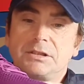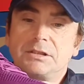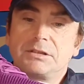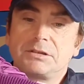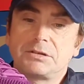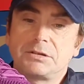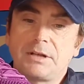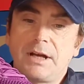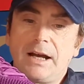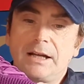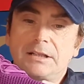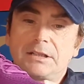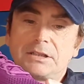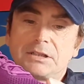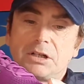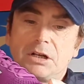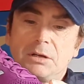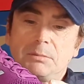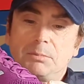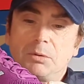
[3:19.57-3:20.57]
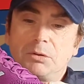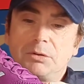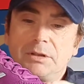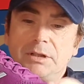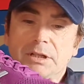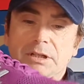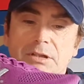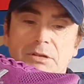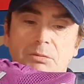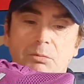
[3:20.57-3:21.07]
So they had this Hypo
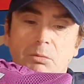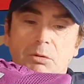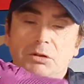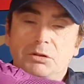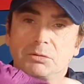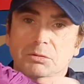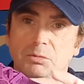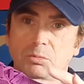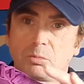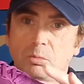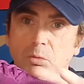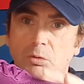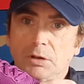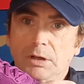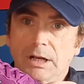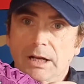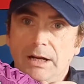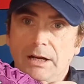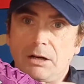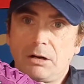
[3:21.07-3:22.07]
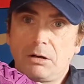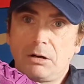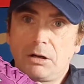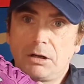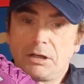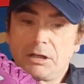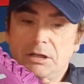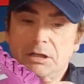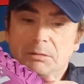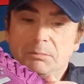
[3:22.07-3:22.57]
knit, which was one layer and
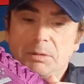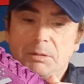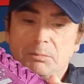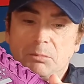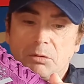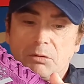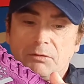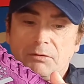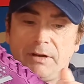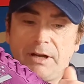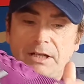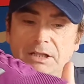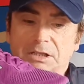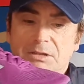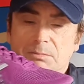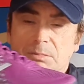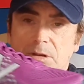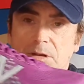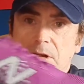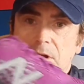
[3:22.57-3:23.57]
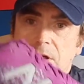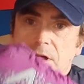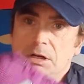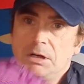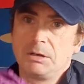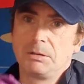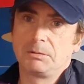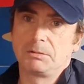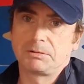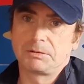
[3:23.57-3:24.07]
a little bit more flexible.
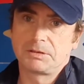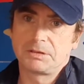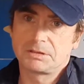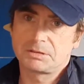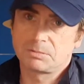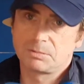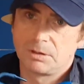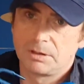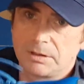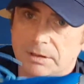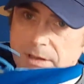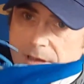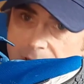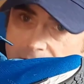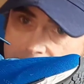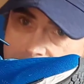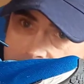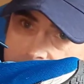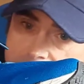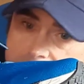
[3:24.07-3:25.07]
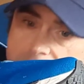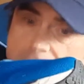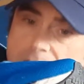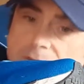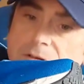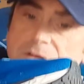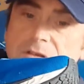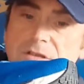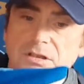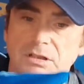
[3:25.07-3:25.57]
But this one then,
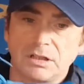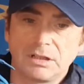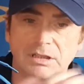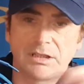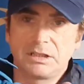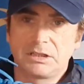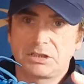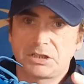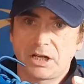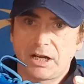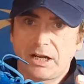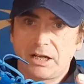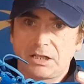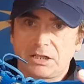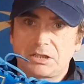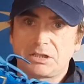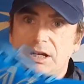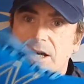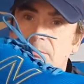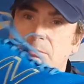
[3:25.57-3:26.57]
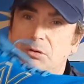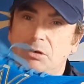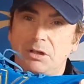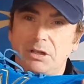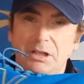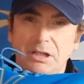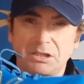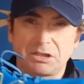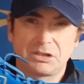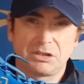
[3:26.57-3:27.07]
they've slightly changed that, but
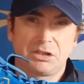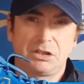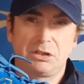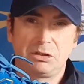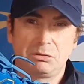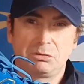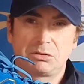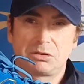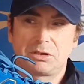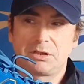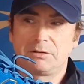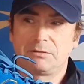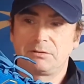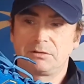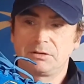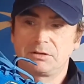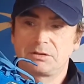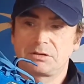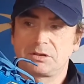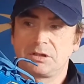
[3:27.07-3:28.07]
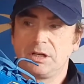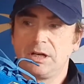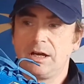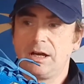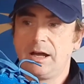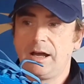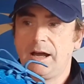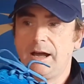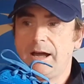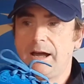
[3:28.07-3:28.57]
it isn't a huge difference.
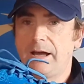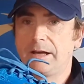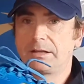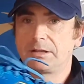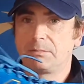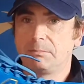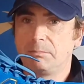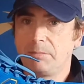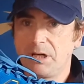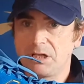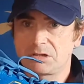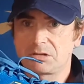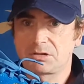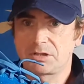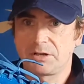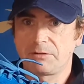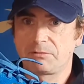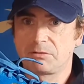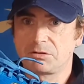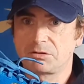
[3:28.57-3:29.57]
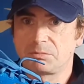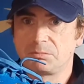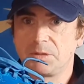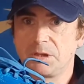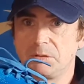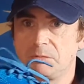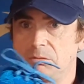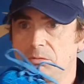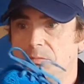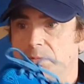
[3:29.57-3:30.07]
The major difference for
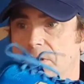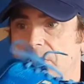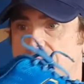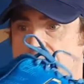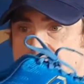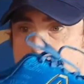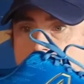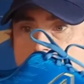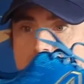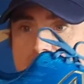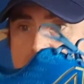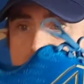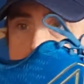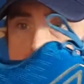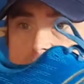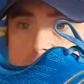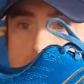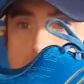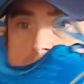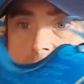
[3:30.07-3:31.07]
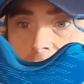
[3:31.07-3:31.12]
me will be in the heel cup.